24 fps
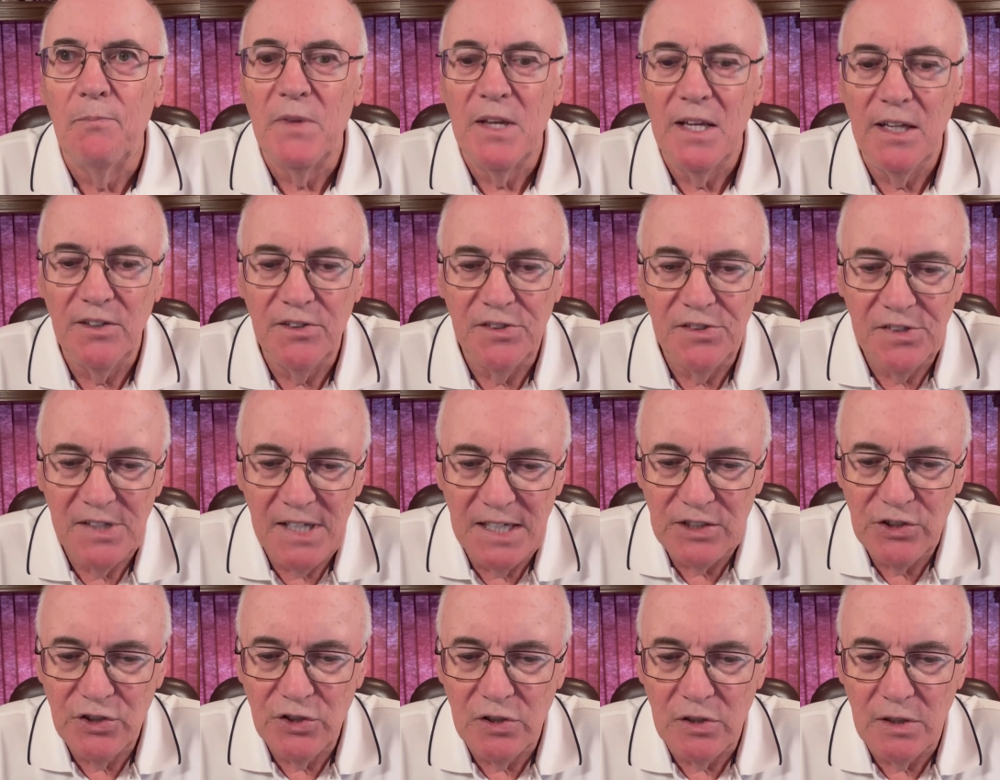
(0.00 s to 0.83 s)

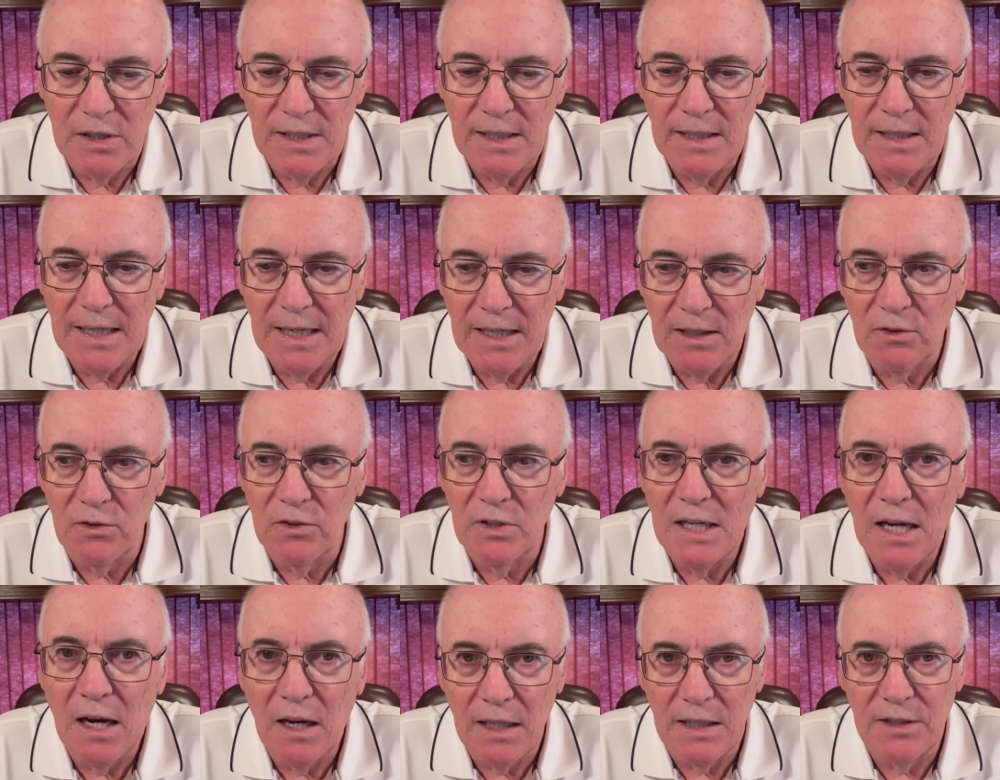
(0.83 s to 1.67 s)
essentially held
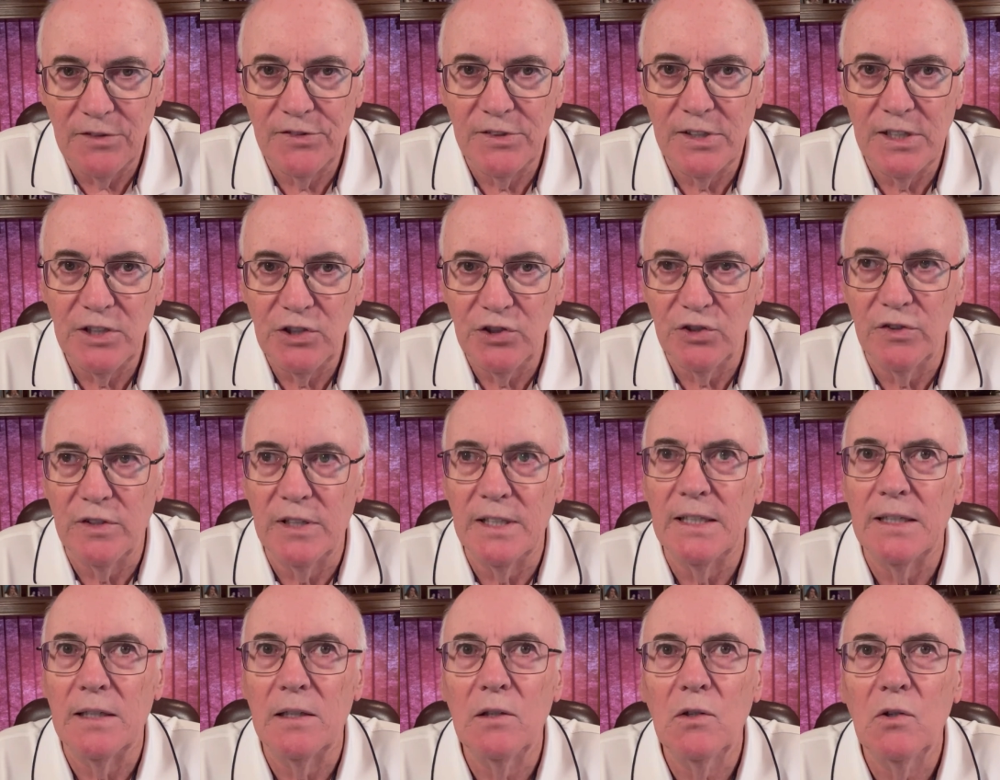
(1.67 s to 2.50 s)
hostage
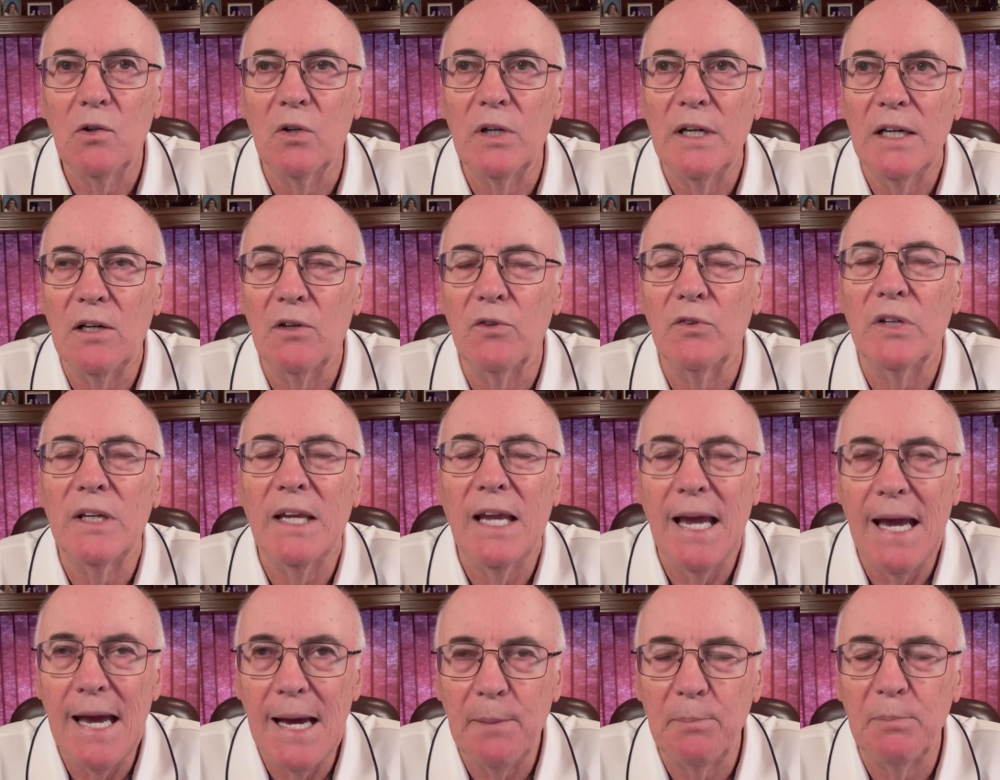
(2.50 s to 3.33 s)
there or held
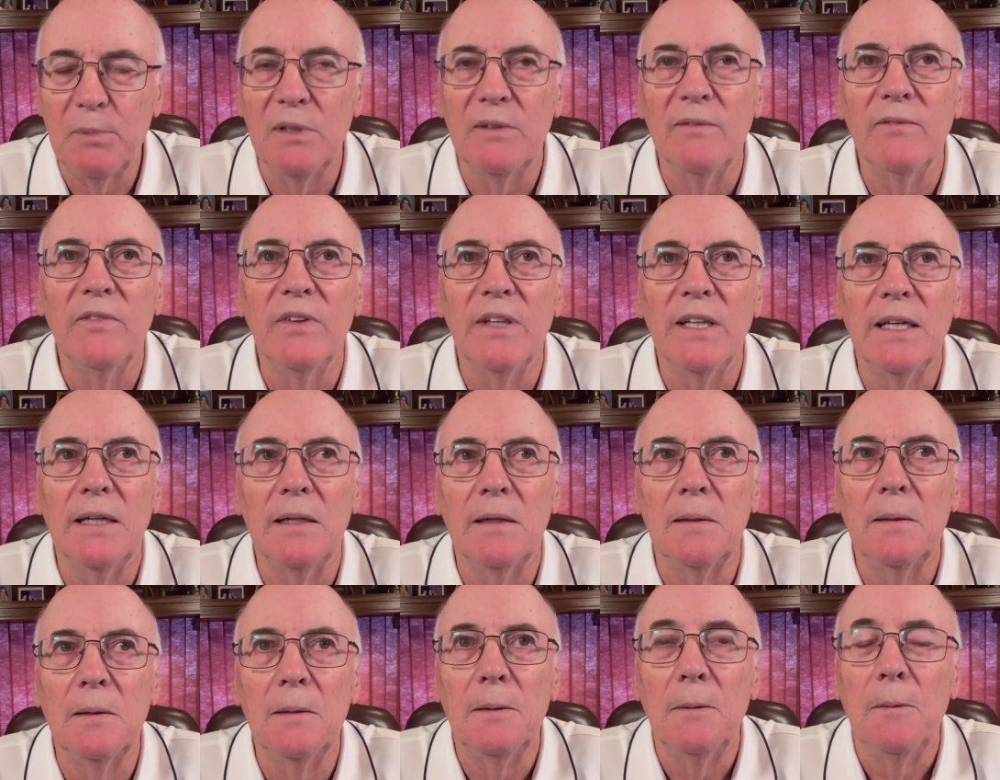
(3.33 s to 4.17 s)
captive
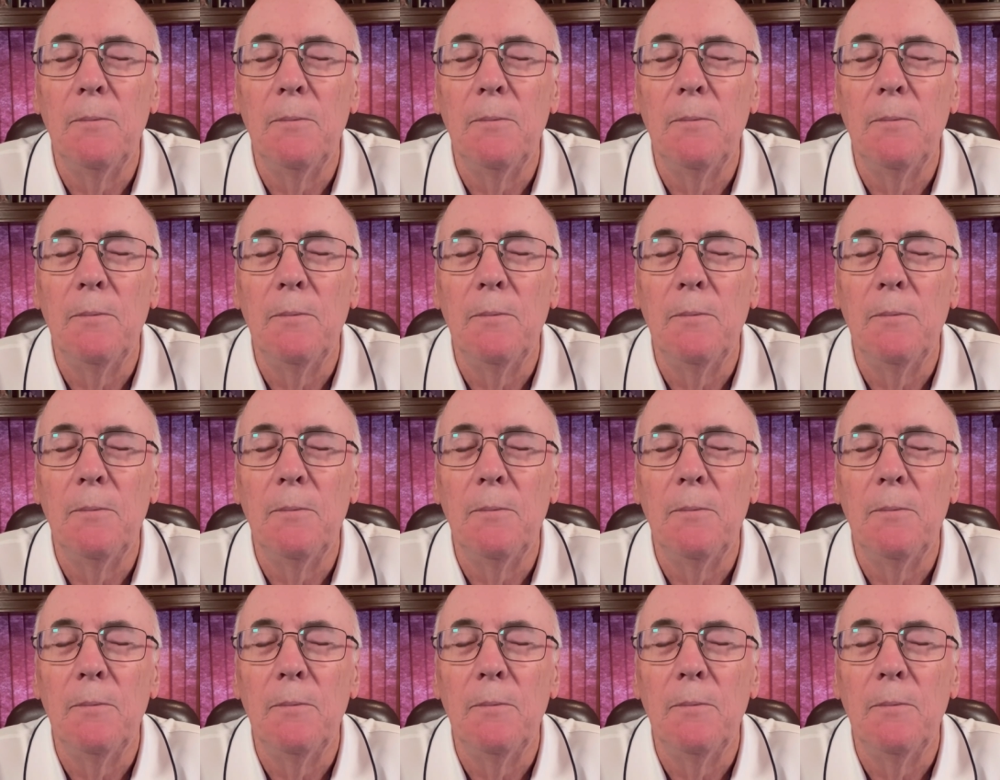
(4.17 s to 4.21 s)
there.